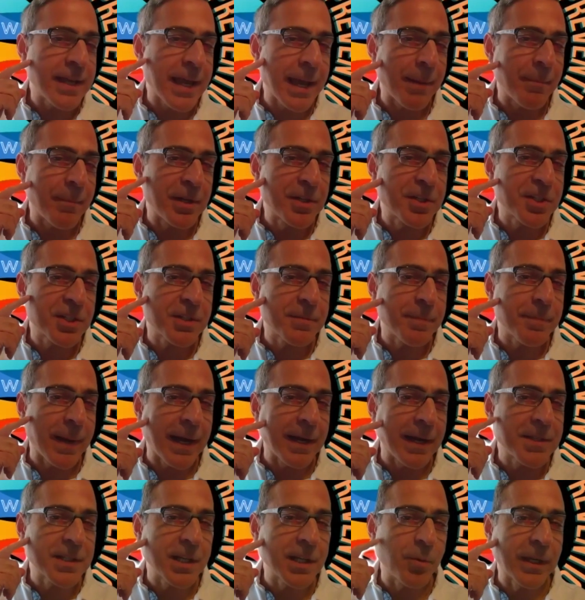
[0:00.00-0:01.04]
damaged
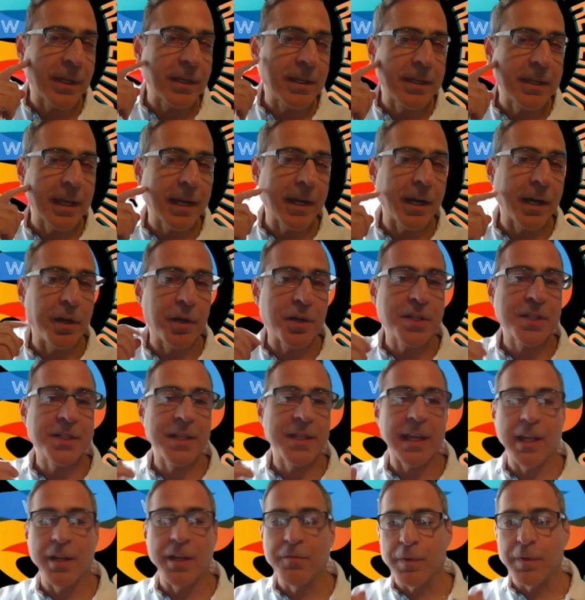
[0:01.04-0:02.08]
spots that we can get on our
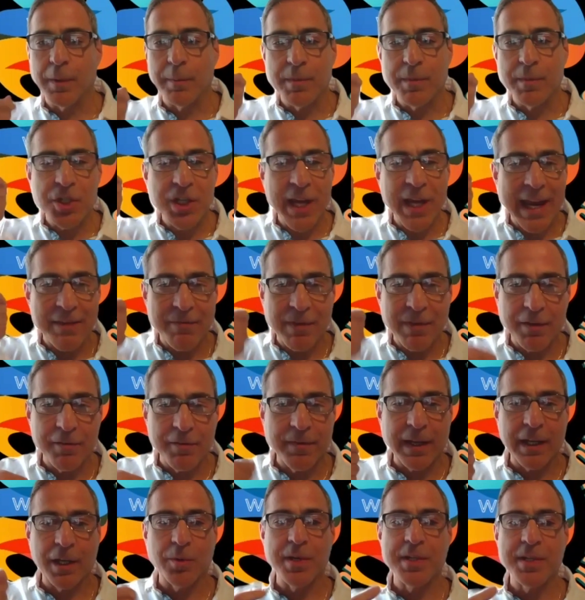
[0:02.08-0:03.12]
skin from shaving
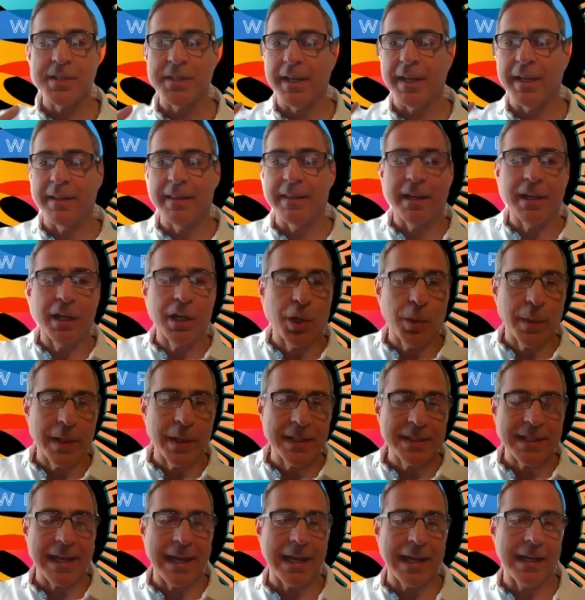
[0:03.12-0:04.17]
vigorously and then
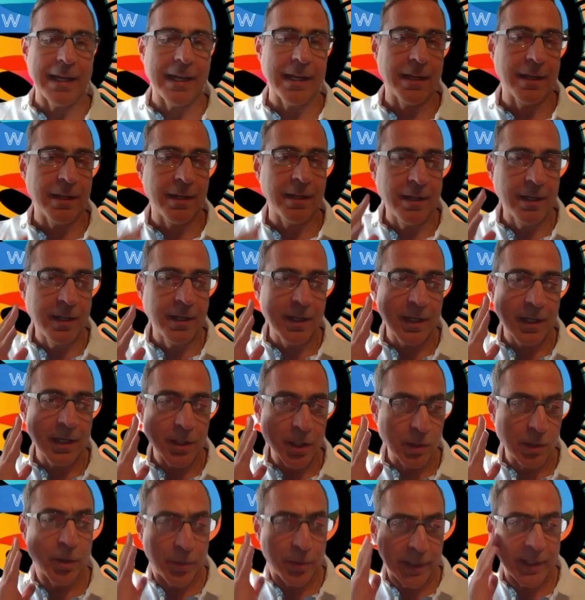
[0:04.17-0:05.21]
going tanning,
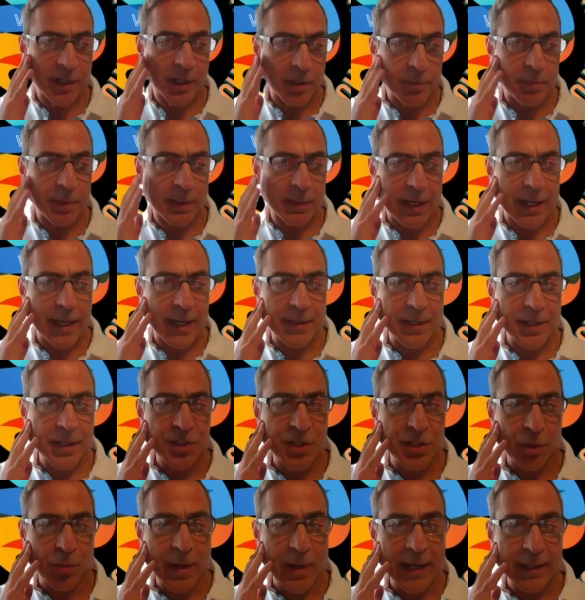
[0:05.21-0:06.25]
you literally can apply this
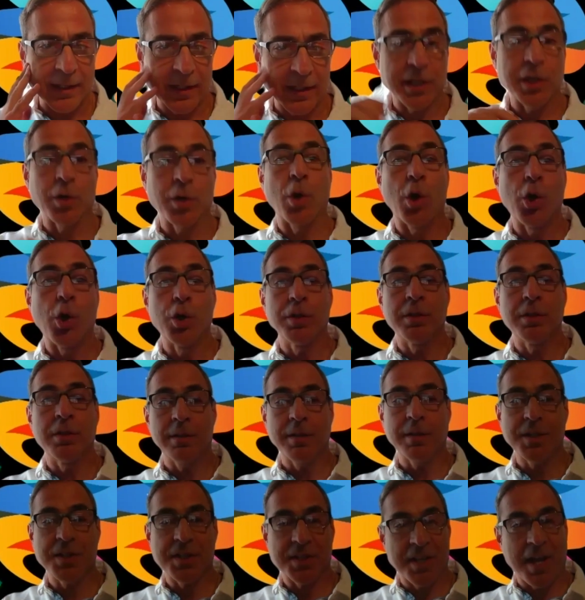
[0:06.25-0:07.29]
directly. Your own
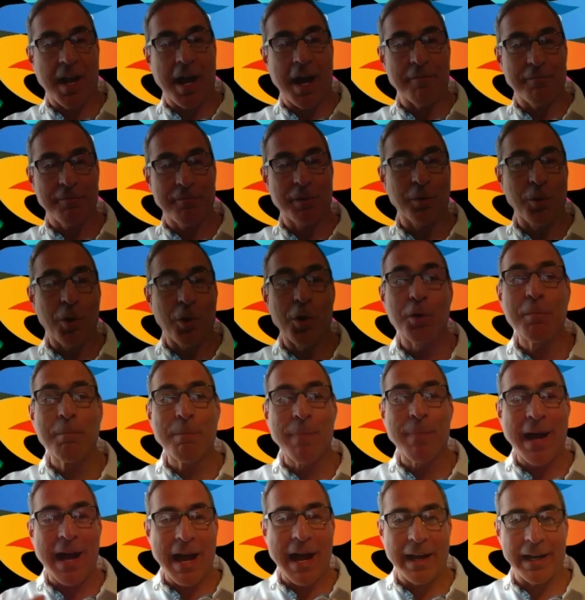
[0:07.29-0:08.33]
stuff, your own
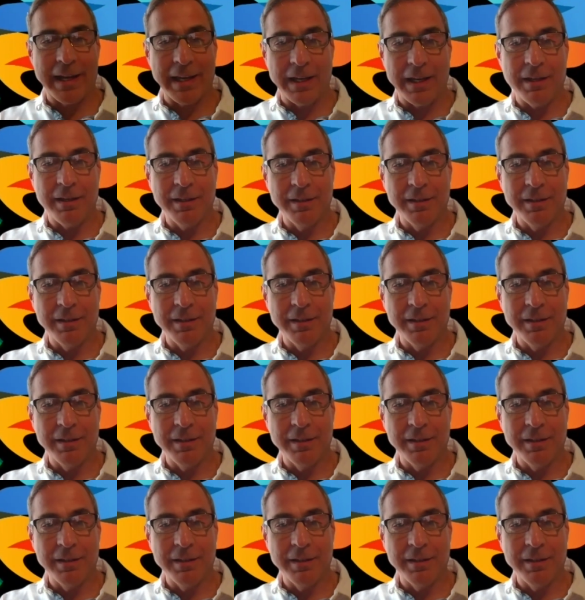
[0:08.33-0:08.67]
body